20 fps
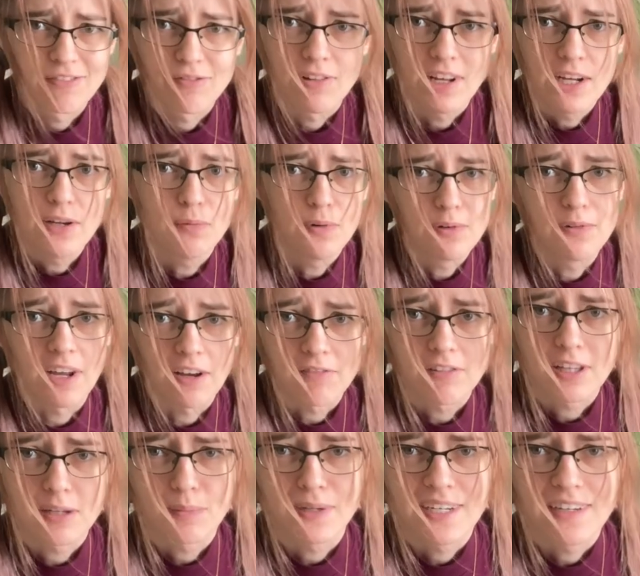It would
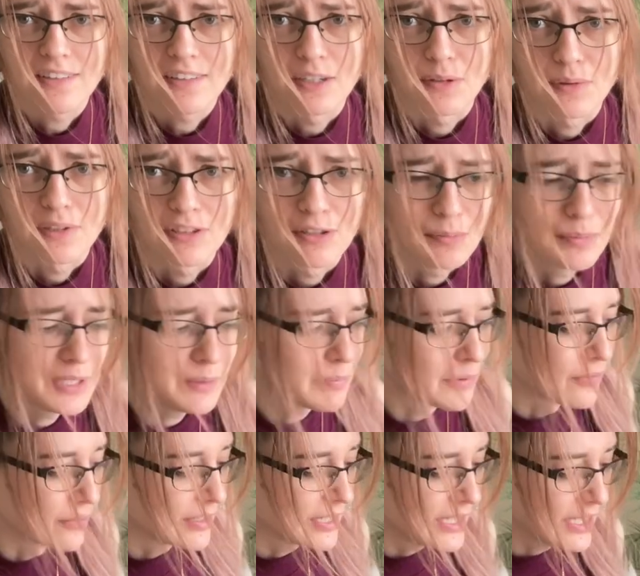definitely be easier with two
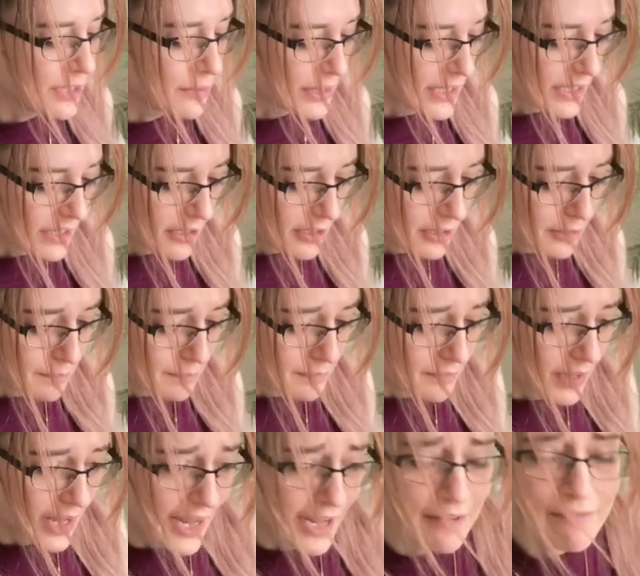people. Anyway, I
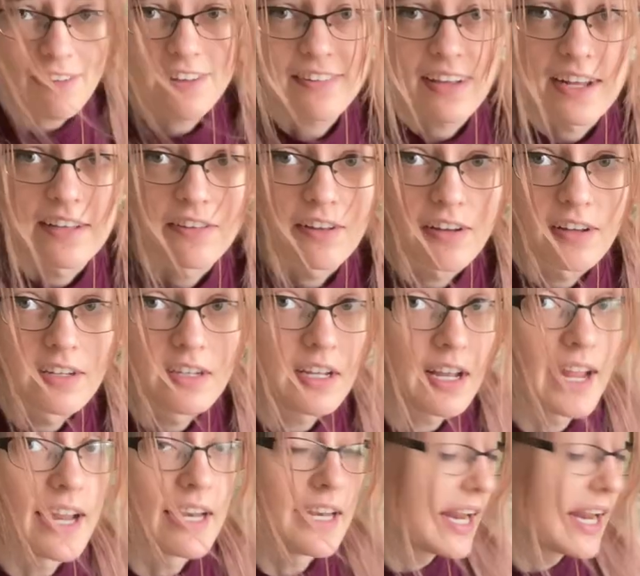have the sides on and